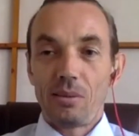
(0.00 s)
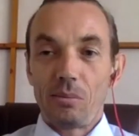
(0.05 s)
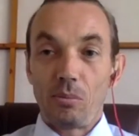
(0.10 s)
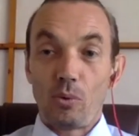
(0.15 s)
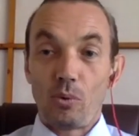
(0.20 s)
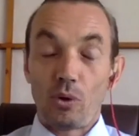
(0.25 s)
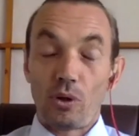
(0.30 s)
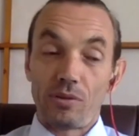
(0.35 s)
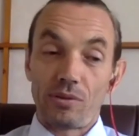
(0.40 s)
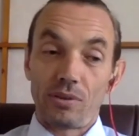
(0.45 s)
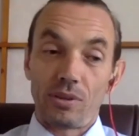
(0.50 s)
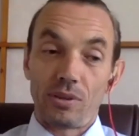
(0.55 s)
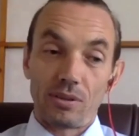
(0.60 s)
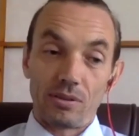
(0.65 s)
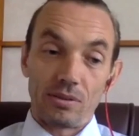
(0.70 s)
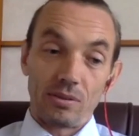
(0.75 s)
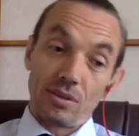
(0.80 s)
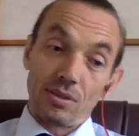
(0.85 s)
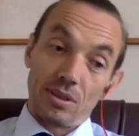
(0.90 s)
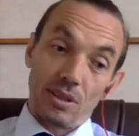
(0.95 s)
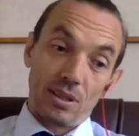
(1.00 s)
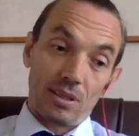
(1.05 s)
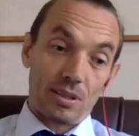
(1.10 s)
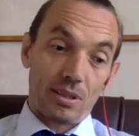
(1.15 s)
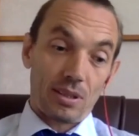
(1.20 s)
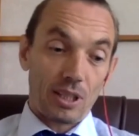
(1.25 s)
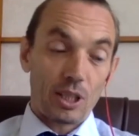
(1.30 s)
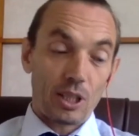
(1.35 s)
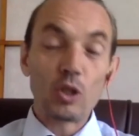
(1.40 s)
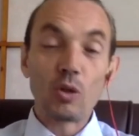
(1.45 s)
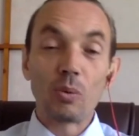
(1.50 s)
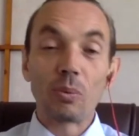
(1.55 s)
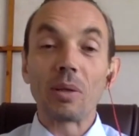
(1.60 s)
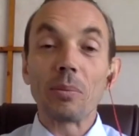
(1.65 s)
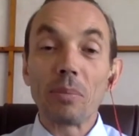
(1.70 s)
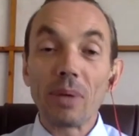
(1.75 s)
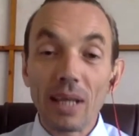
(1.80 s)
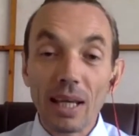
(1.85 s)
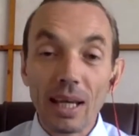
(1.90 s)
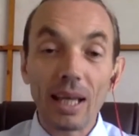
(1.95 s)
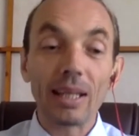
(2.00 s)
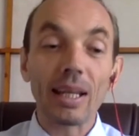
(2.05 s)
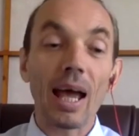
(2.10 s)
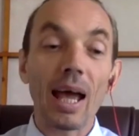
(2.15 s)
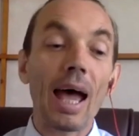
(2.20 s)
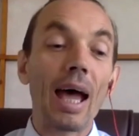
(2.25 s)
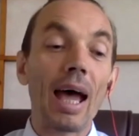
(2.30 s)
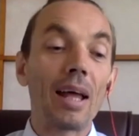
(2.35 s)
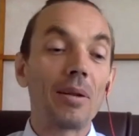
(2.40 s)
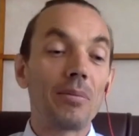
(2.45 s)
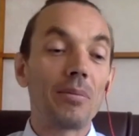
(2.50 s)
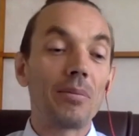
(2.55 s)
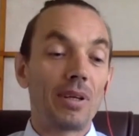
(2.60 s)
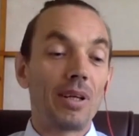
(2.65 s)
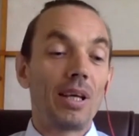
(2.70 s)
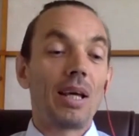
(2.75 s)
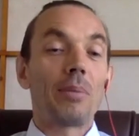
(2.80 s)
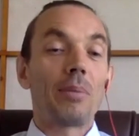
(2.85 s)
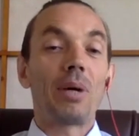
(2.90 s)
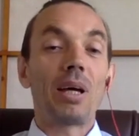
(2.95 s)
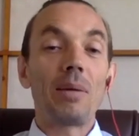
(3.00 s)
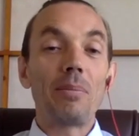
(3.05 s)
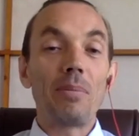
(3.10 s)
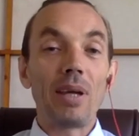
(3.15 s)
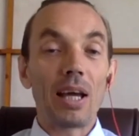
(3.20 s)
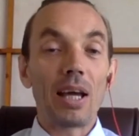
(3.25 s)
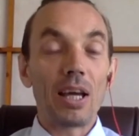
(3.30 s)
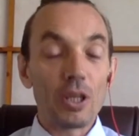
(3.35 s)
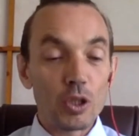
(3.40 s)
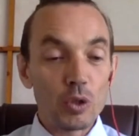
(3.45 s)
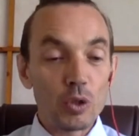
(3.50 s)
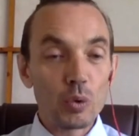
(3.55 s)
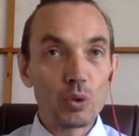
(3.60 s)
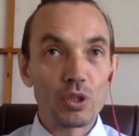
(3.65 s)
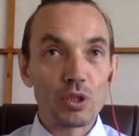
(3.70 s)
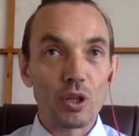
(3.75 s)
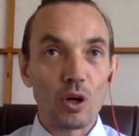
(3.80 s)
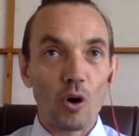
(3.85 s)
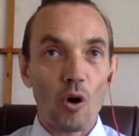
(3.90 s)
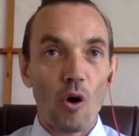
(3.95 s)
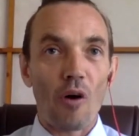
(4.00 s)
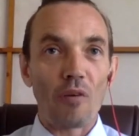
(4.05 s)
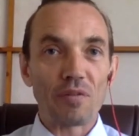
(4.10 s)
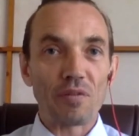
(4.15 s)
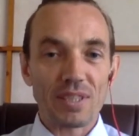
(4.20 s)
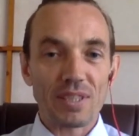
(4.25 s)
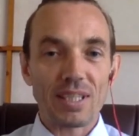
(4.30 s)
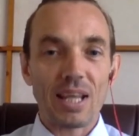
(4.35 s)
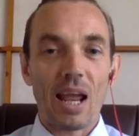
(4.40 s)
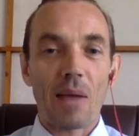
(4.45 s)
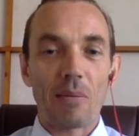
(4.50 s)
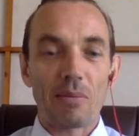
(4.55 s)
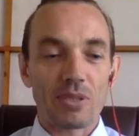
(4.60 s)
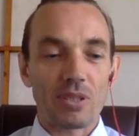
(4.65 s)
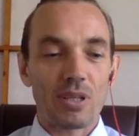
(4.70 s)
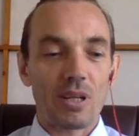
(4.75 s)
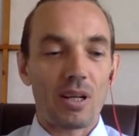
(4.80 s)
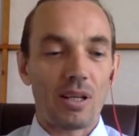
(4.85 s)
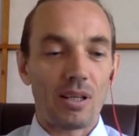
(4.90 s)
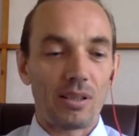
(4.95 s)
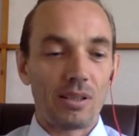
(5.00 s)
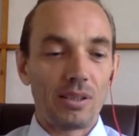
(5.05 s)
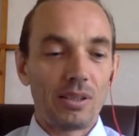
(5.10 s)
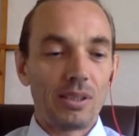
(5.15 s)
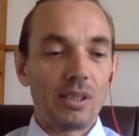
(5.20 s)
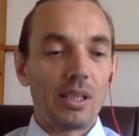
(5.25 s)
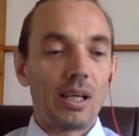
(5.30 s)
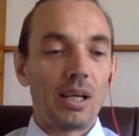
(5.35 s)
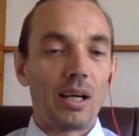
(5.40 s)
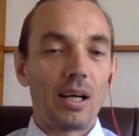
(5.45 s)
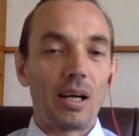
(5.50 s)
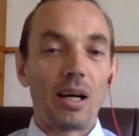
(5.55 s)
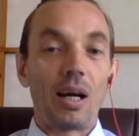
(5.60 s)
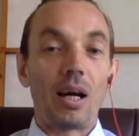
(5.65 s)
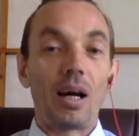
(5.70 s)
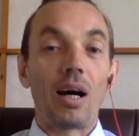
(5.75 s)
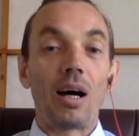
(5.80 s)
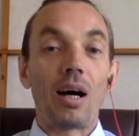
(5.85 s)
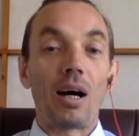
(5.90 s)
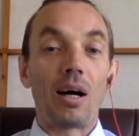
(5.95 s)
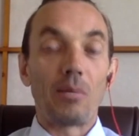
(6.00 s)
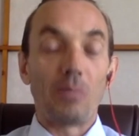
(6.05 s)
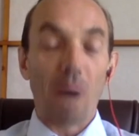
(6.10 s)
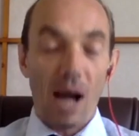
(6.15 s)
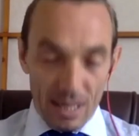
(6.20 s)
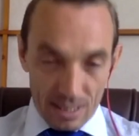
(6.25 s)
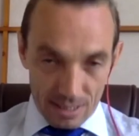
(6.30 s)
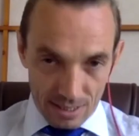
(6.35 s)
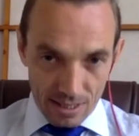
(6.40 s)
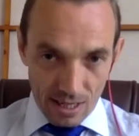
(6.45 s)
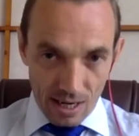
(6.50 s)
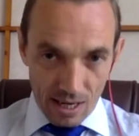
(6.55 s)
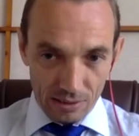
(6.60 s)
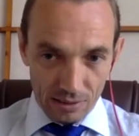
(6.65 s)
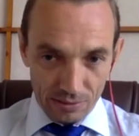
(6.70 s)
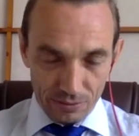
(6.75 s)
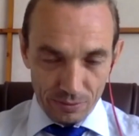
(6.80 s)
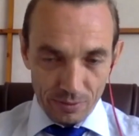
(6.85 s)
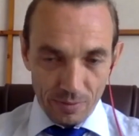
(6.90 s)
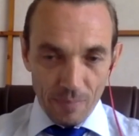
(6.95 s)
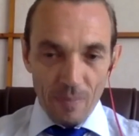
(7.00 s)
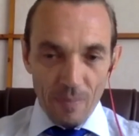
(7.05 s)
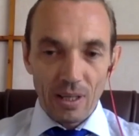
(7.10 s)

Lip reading: more of a, as I say, human being and maybe a user of stem cell myself.